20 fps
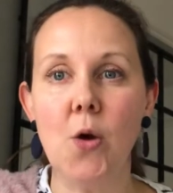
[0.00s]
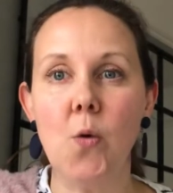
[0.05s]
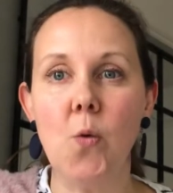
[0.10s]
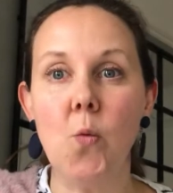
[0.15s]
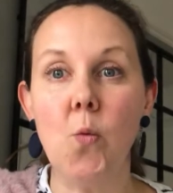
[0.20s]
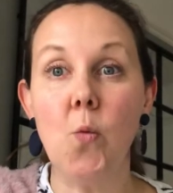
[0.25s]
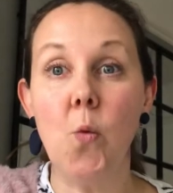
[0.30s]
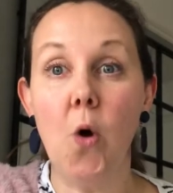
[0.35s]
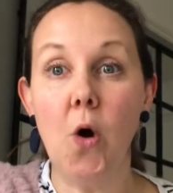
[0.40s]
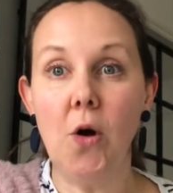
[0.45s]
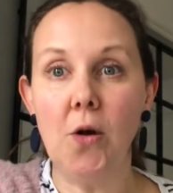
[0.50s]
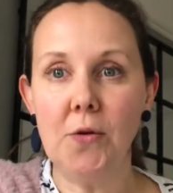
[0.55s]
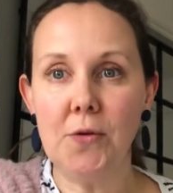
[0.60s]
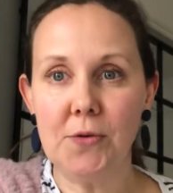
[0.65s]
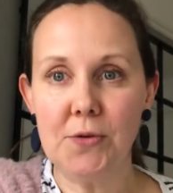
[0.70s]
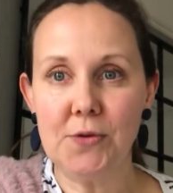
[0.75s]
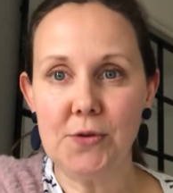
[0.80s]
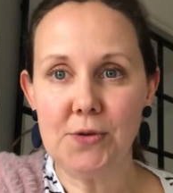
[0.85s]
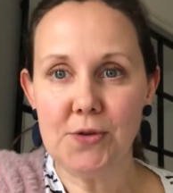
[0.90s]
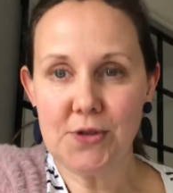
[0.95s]
What
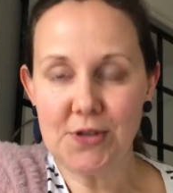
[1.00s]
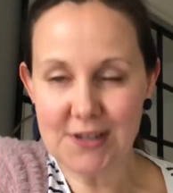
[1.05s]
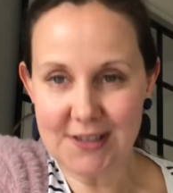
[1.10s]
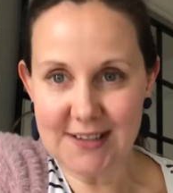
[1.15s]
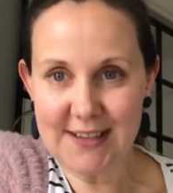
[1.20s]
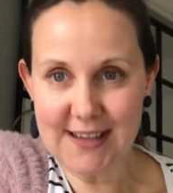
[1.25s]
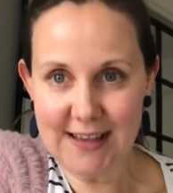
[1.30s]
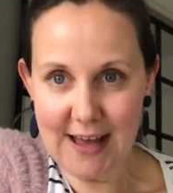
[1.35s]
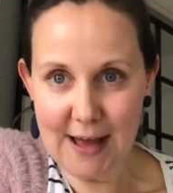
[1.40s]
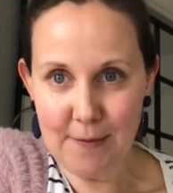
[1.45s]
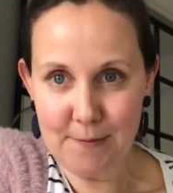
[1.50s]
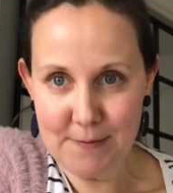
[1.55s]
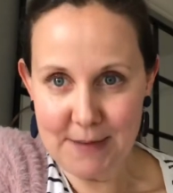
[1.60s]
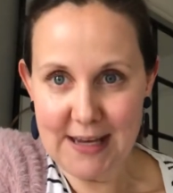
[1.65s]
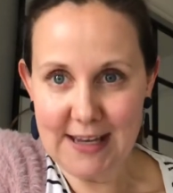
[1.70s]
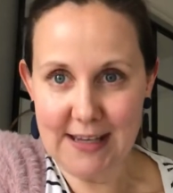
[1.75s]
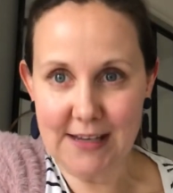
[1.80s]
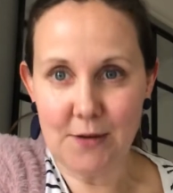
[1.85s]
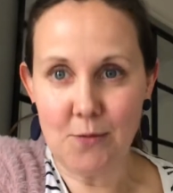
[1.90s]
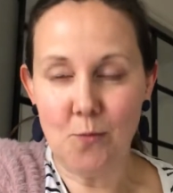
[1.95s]
does that
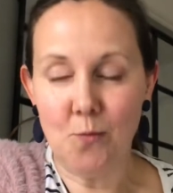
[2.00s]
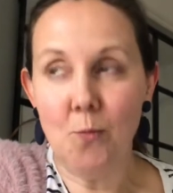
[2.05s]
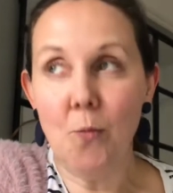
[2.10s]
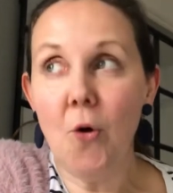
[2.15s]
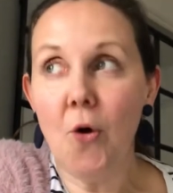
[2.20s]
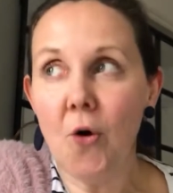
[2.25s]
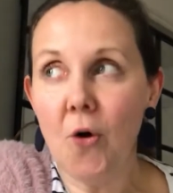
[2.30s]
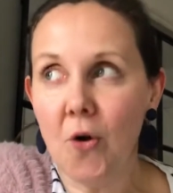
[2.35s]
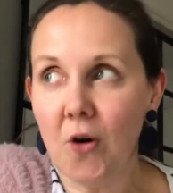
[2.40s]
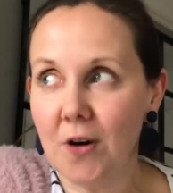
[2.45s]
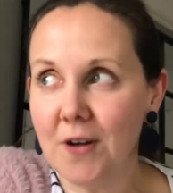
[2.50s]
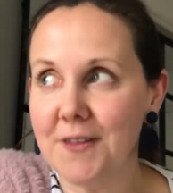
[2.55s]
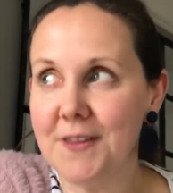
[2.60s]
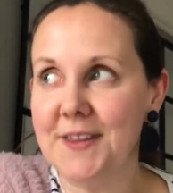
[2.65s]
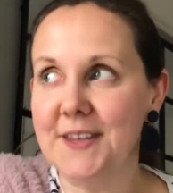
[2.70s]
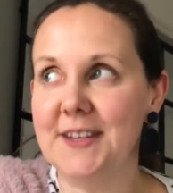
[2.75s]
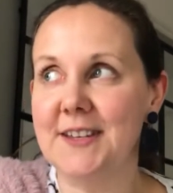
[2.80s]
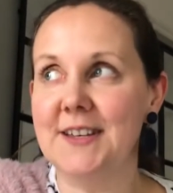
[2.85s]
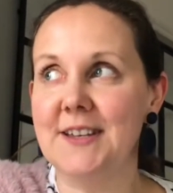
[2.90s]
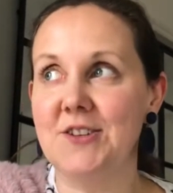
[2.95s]
mean more
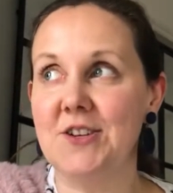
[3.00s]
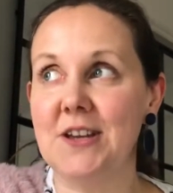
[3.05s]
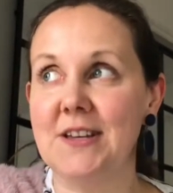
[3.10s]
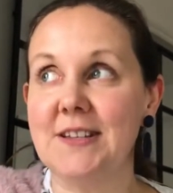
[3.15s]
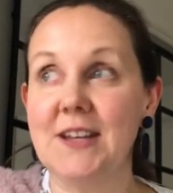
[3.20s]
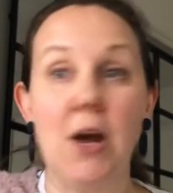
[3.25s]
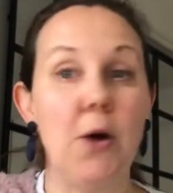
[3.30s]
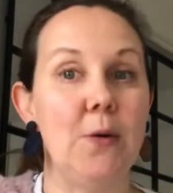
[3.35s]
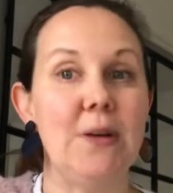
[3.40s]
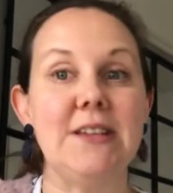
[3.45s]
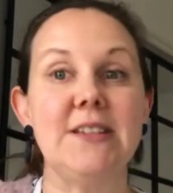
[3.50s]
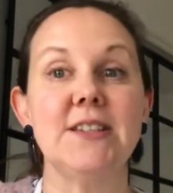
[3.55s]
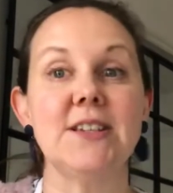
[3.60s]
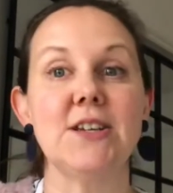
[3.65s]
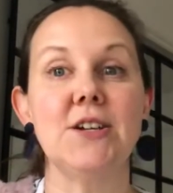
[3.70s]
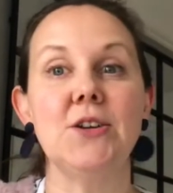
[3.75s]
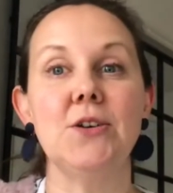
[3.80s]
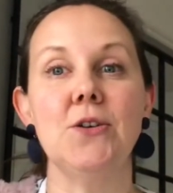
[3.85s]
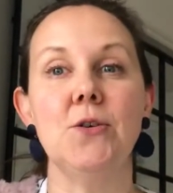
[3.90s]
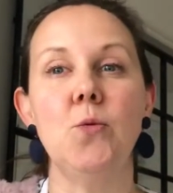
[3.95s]
than just, oh, it's
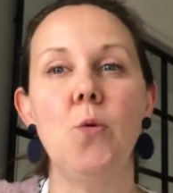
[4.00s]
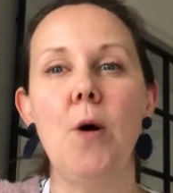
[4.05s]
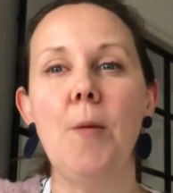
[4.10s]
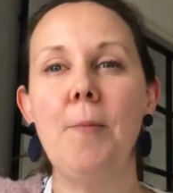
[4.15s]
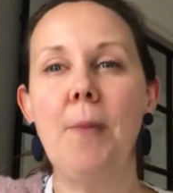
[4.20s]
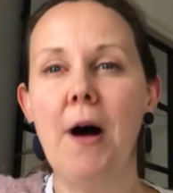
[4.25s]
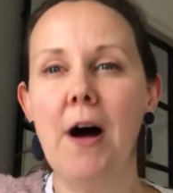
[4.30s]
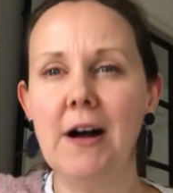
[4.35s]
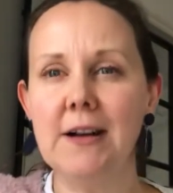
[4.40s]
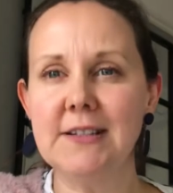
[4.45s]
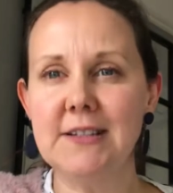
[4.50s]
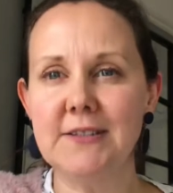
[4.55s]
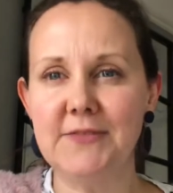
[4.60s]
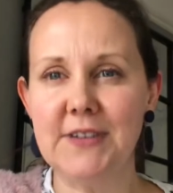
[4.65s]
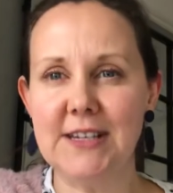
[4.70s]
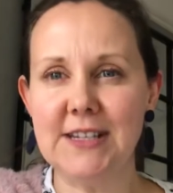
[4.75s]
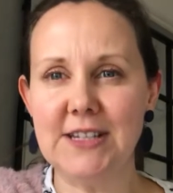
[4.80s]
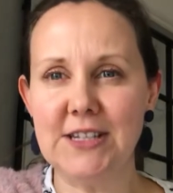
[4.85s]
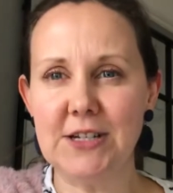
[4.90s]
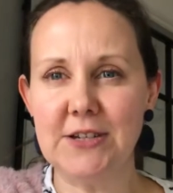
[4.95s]
secure? What part of
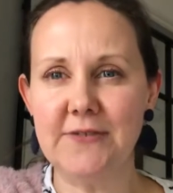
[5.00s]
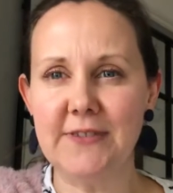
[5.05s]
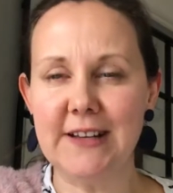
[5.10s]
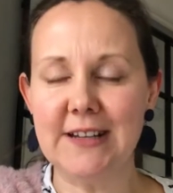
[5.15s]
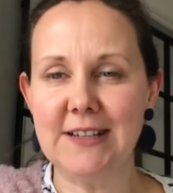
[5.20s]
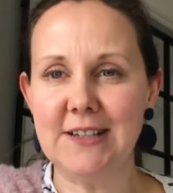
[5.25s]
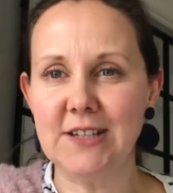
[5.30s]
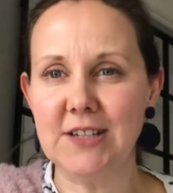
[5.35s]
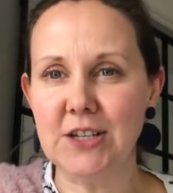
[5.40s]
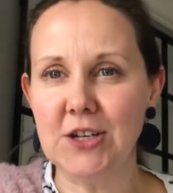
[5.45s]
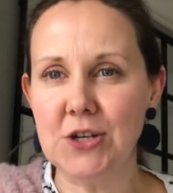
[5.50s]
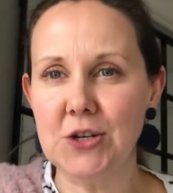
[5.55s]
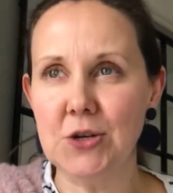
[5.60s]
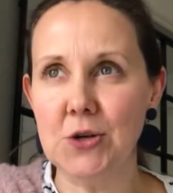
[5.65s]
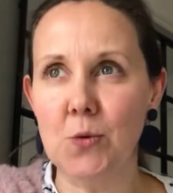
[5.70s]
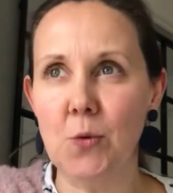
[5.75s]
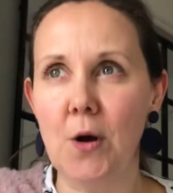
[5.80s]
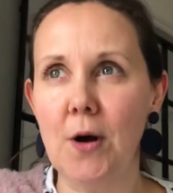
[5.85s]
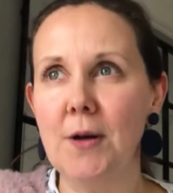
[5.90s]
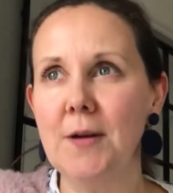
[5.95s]
it do you feel is secure?
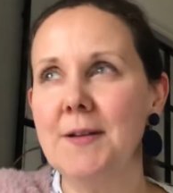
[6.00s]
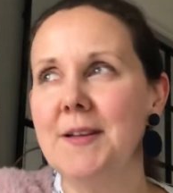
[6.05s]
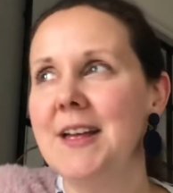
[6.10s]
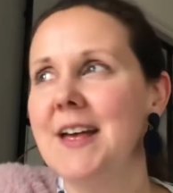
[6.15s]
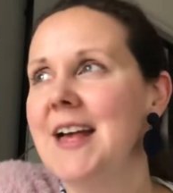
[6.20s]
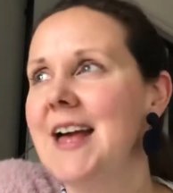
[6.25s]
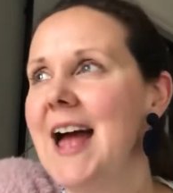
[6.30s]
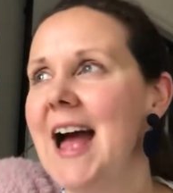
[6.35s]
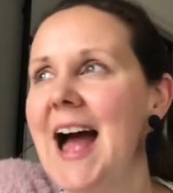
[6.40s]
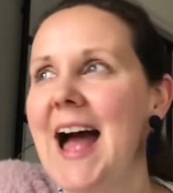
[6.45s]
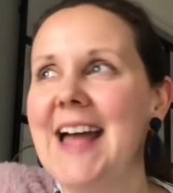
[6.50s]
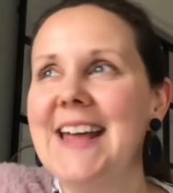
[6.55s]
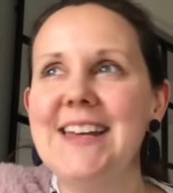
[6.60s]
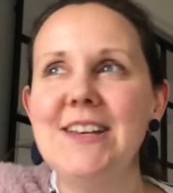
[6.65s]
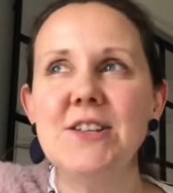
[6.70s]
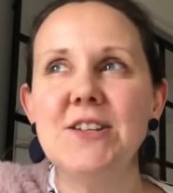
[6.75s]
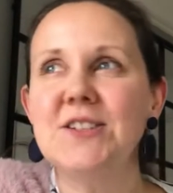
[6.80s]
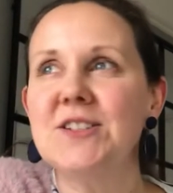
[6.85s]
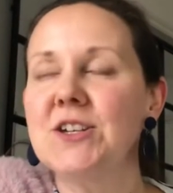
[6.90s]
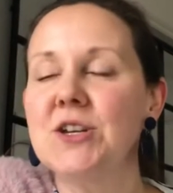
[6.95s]
What,
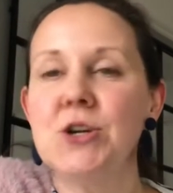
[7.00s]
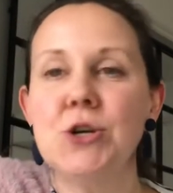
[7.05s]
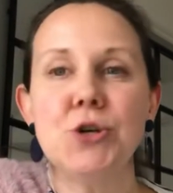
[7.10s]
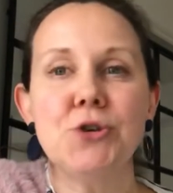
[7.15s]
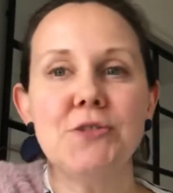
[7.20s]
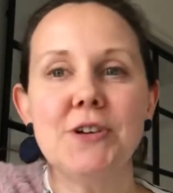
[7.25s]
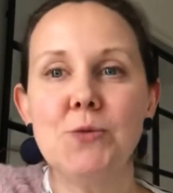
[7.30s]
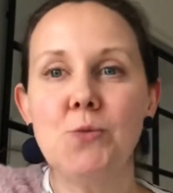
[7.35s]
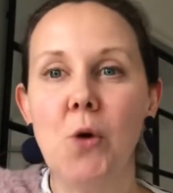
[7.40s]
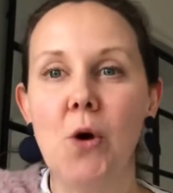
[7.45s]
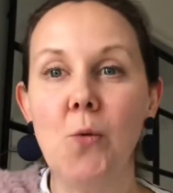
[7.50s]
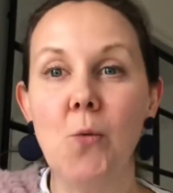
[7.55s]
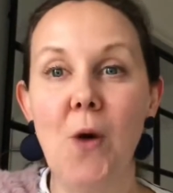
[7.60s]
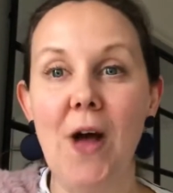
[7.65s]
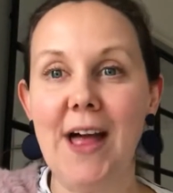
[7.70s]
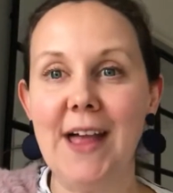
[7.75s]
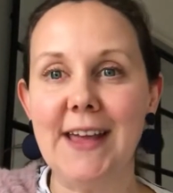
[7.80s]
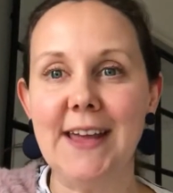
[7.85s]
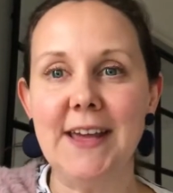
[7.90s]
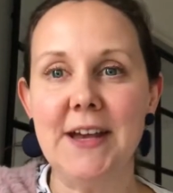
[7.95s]
insecure in what
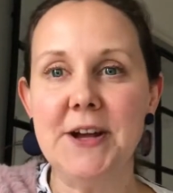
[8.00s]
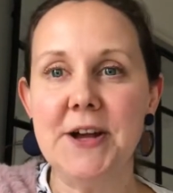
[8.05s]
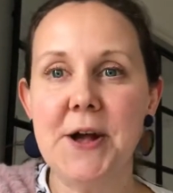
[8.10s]
way?